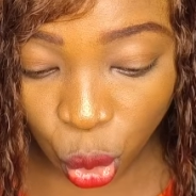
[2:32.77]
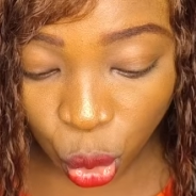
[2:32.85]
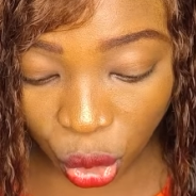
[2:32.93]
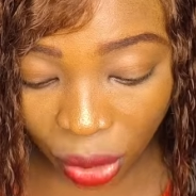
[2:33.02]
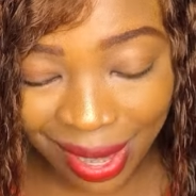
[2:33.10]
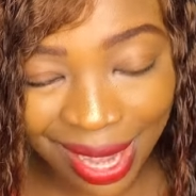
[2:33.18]

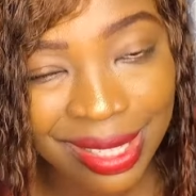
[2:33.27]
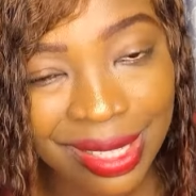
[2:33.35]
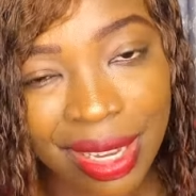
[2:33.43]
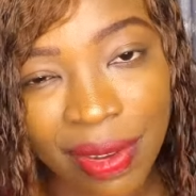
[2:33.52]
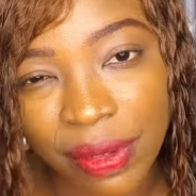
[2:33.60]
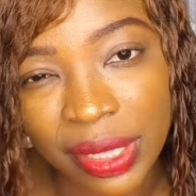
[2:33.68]

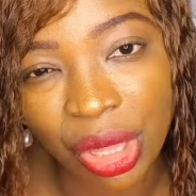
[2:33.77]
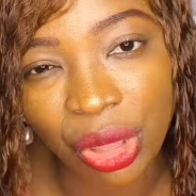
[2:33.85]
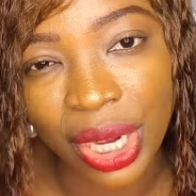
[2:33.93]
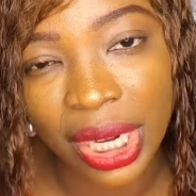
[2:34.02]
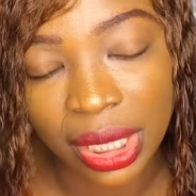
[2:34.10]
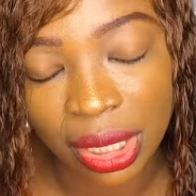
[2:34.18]

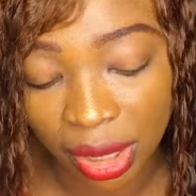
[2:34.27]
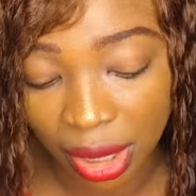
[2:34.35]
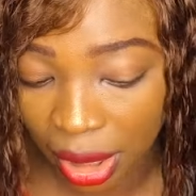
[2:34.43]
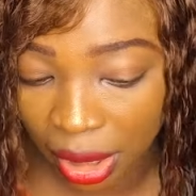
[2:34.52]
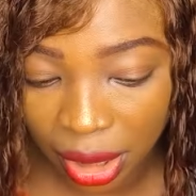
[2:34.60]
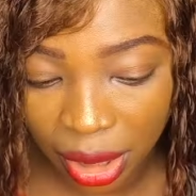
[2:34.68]

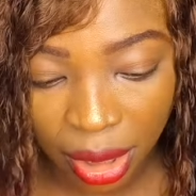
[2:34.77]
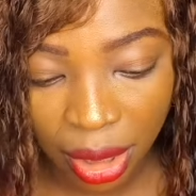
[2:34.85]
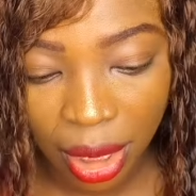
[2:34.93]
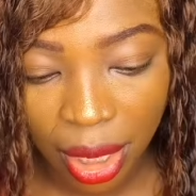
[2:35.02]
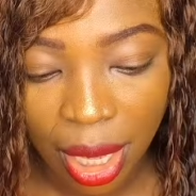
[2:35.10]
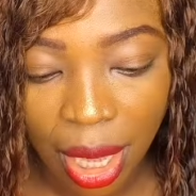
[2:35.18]
$2.73.
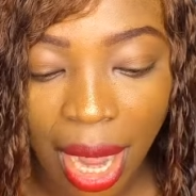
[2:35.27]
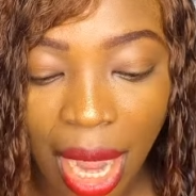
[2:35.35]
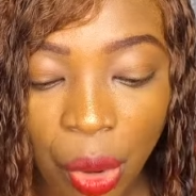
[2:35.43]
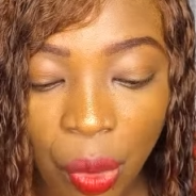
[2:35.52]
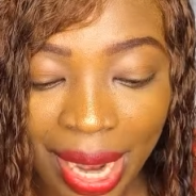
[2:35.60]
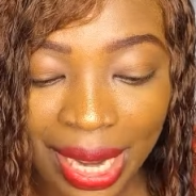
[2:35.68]

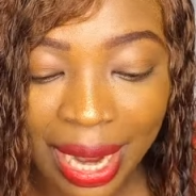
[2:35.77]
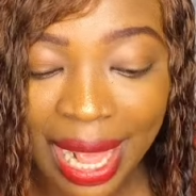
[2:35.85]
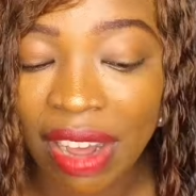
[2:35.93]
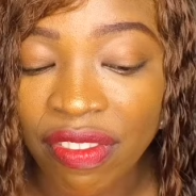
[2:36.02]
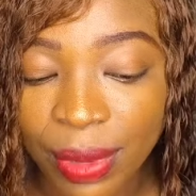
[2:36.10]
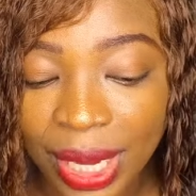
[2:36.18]
And right
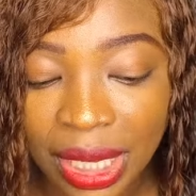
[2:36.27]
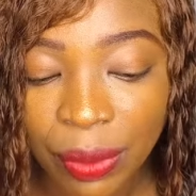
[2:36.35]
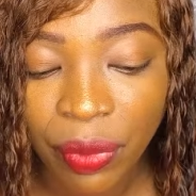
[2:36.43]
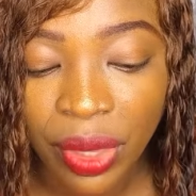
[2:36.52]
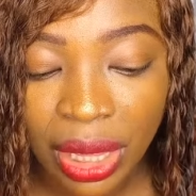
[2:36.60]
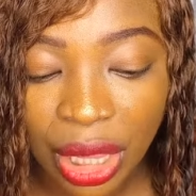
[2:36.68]
now, I've made
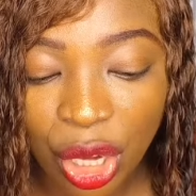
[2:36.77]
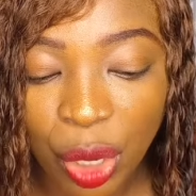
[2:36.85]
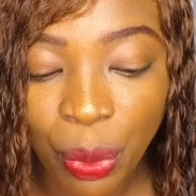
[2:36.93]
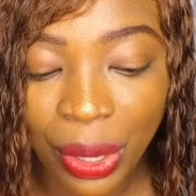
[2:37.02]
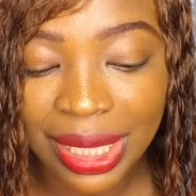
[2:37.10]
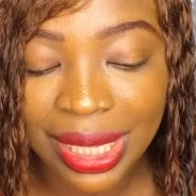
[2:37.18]

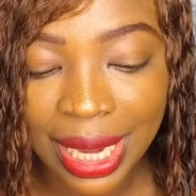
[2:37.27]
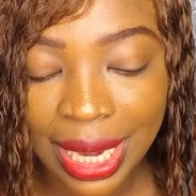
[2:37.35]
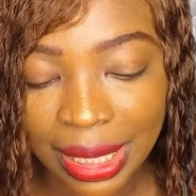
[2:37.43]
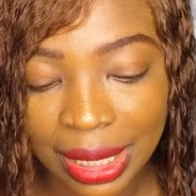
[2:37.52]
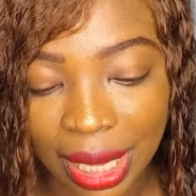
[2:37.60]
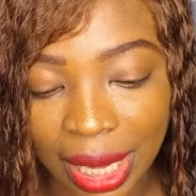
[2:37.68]

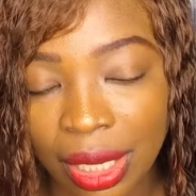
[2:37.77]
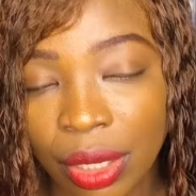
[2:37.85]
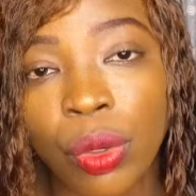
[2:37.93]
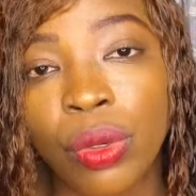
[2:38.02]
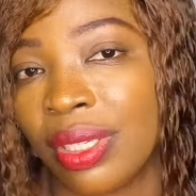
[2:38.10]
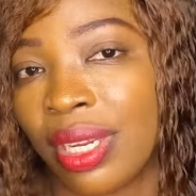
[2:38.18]
3.89
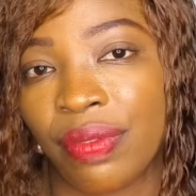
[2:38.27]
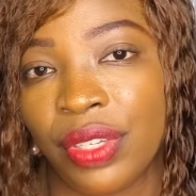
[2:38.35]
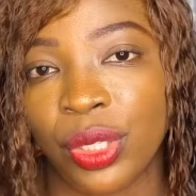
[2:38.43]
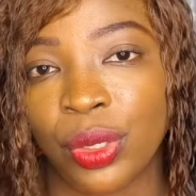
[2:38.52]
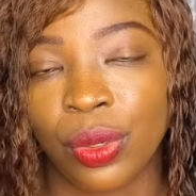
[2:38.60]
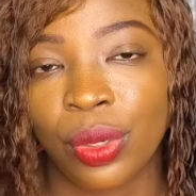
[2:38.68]
on that
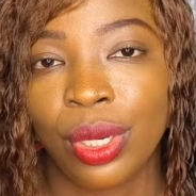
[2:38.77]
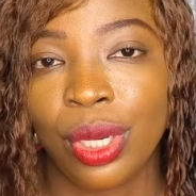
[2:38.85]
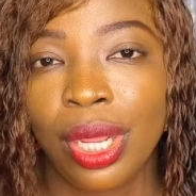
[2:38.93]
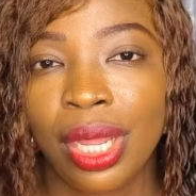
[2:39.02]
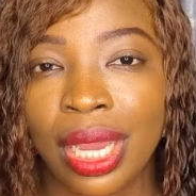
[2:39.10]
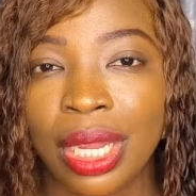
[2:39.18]
video.
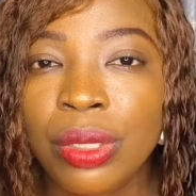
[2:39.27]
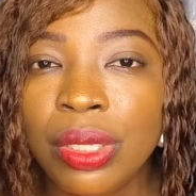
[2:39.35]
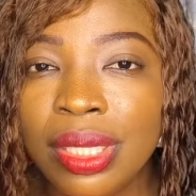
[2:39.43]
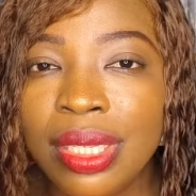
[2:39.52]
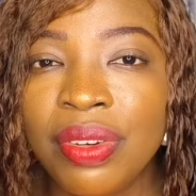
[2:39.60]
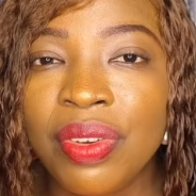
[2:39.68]
Can you
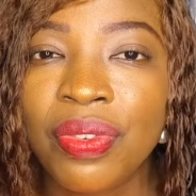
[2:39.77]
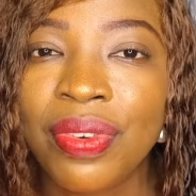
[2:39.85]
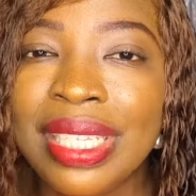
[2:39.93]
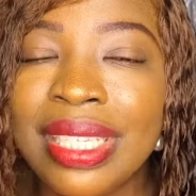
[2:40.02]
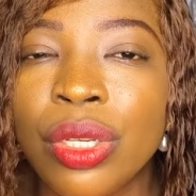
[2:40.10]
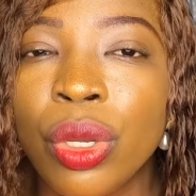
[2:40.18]
see the
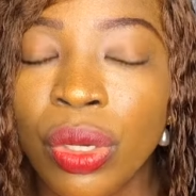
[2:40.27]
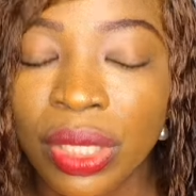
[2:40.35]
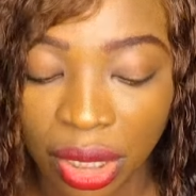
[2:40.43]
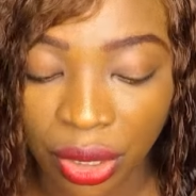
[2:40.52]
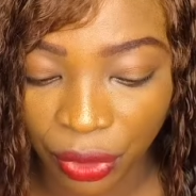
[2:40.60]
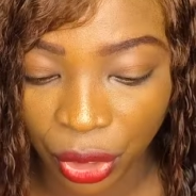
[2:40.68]
difference in all
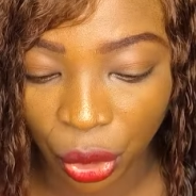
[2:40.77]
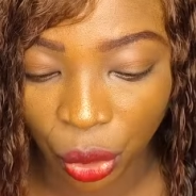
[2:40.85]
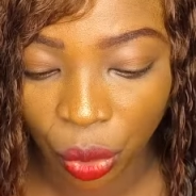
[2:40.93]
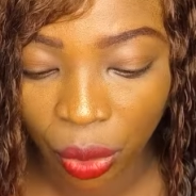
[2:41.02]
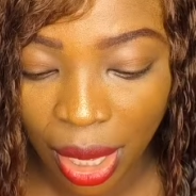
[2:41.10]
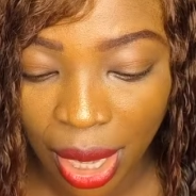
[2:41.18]
this
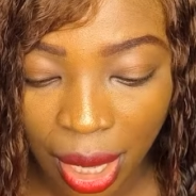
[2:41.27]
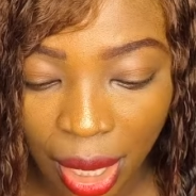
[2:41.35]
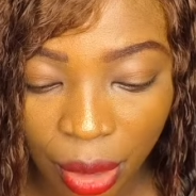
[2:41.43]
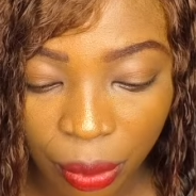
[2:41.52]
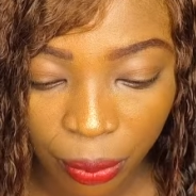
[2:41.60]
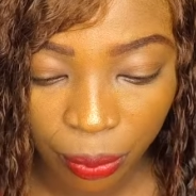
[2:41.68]
video?
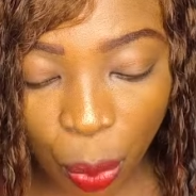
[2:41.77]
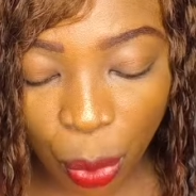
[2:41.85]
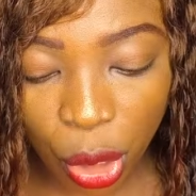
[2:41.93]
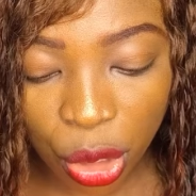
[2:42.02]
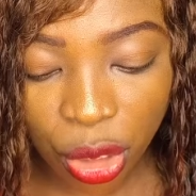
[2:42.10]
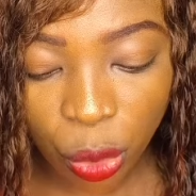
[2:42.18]

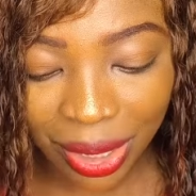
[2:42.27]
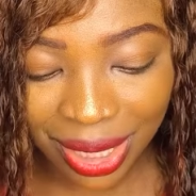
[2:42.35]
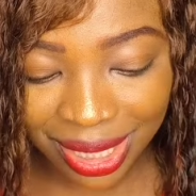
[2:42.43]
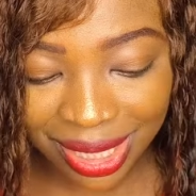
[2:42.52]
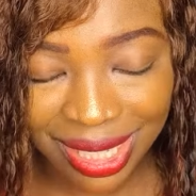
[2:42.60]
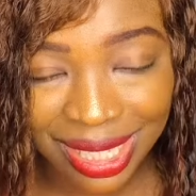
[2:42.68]
Top country
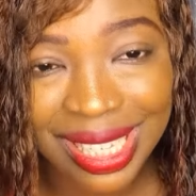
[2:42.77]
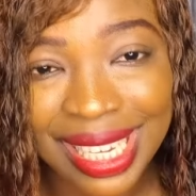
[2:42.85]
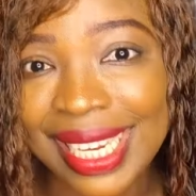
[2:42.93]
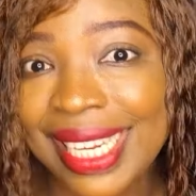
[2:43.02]
watching it is